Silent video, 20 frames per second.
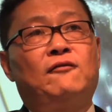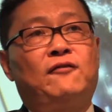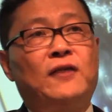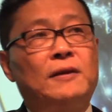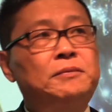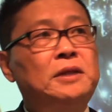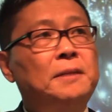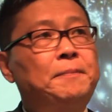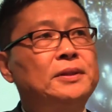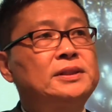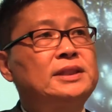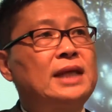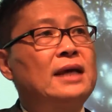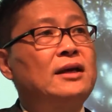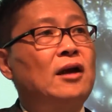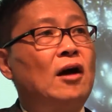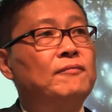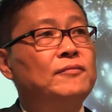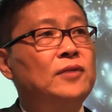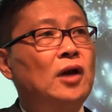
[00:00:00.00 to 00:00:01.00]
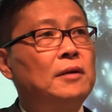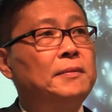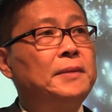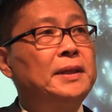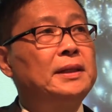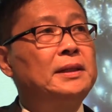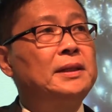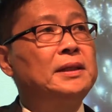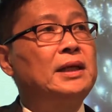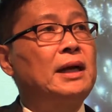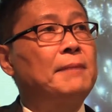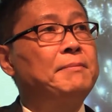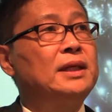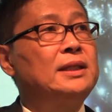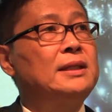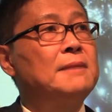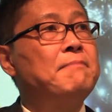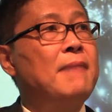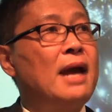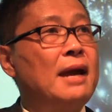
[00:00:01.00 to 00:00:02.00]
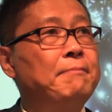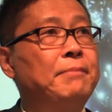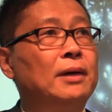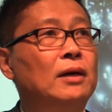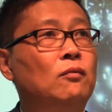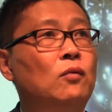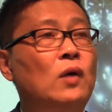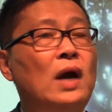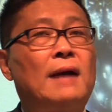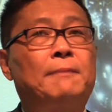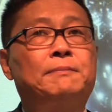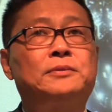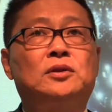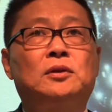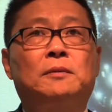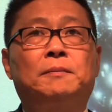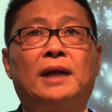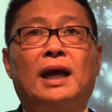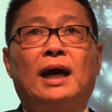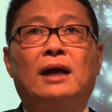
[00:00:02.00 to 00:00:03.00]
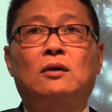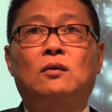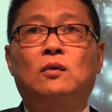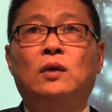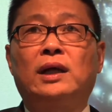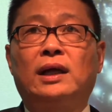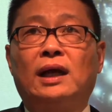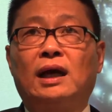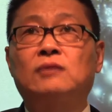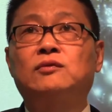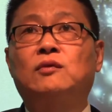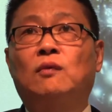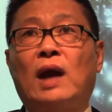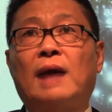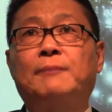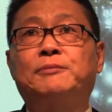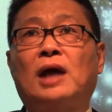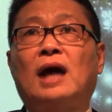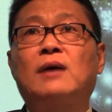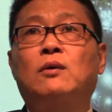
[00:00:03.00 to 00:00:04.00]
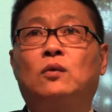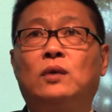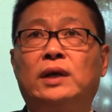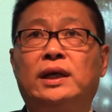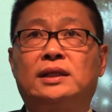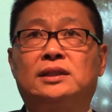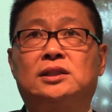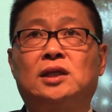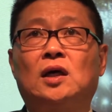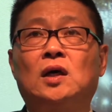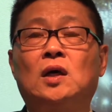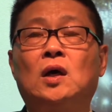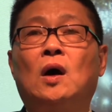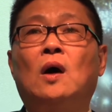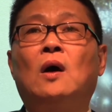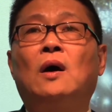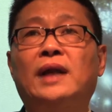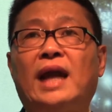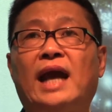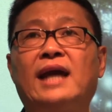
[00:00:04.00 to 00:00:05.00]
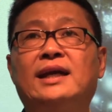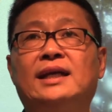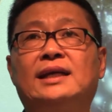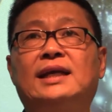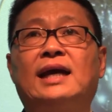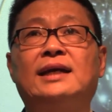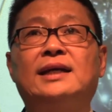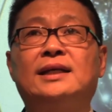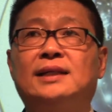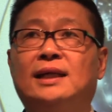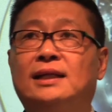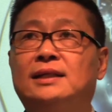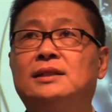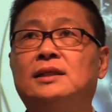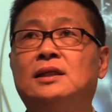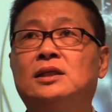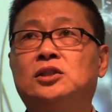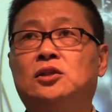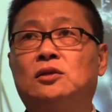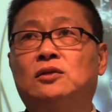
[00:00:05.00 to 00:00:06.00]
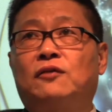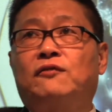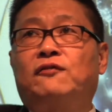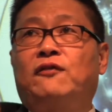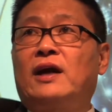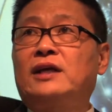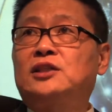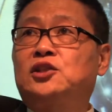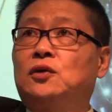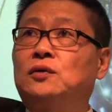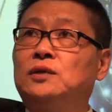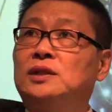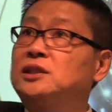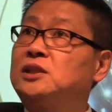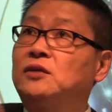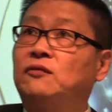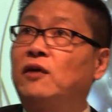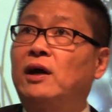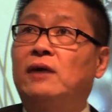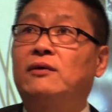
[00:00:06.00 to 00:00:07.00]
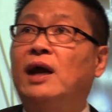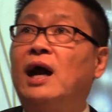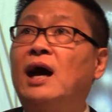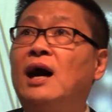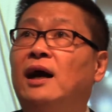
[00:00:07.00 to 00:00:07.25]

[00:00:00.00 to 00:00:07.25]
50% of nominating committee members will have to agree on any candidate. So the threshold is very